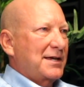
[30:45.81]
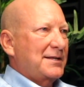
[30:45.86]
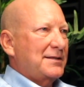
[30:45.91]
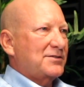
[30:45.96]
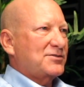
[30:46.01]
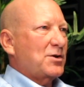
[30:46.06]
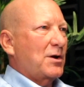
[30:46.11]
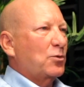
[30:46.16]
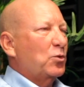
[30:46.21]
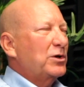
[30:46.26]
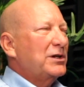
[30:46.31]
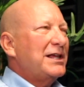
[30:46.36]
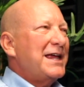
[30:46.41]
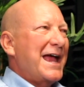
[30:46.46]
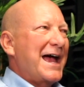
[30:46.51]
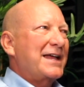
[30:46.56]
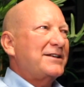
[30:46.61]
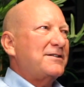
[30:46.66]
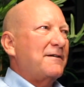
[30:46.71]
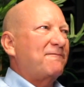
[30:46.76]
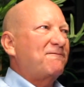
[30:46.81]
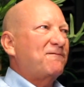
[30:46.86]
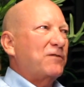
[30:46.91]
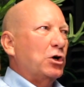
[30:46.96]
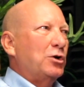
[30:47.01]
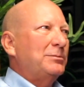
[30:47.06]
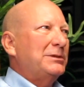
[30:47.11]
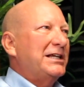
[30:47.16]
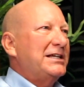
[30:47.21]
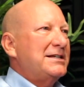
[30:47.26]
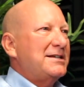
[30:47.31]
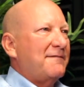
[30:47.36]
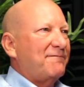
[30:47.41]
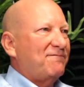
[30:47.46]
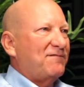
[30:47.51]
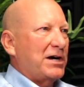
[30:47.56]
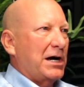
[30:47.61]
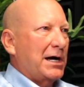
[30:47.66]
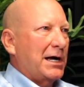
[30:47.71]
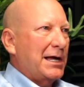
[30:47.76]
So I really had to firmly
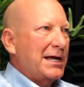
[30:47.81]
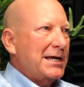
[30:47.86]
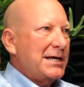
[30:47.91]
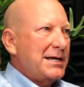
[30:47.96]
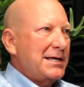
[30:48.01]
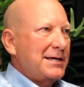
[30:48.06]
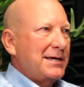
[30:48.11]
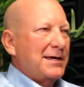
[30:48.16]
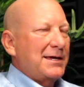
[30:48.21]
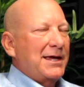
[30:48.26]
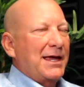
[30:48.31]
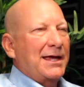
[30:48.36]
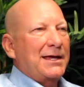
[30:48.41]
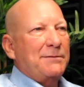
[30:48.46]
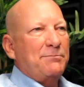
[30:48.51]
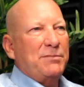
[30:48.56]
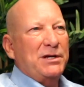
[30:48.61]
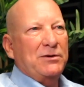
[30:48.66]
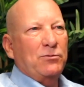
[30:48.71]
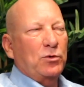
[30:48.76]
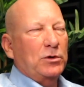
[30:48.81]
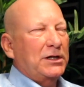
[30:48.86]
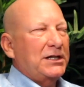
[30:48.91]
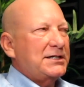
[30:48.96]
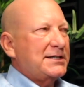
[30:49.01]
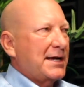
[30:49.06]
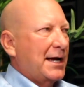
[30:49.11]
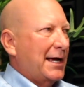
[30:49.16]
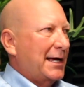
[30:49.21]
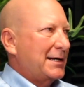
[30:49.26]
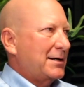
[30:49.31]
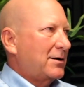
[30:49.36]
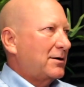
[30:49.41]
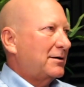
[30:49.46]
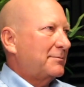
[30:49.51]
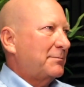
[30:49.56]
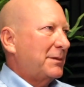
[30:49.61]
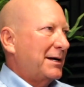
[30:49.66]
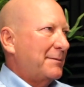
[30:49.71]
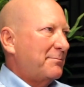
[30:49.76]
define and be really tight
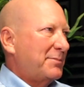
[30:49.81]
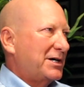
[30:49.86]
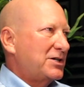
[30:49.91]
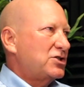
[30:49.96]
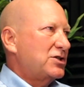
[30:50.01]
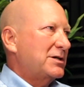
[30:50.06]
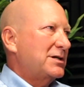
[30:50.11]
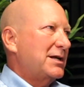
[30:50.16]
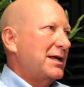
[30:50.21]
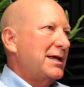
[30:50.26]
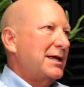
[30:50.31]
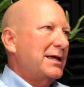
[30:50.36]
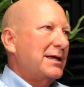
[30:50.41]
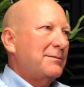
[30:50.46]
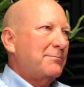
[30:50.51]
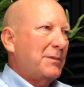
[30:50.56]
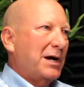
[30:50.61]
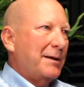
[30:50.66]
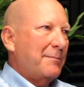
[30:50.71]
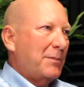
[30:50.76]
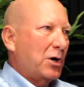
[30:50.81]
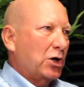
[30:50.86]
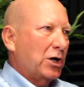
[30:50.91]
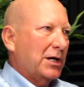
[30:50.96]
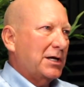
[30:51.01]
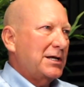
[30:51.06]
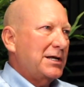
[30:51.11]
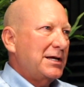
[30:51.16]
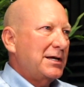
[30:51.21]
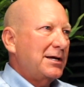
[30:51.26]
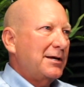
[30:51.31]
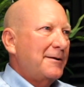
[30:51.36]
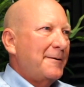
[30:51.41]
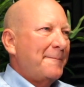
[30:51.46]
on my budget and my marketing,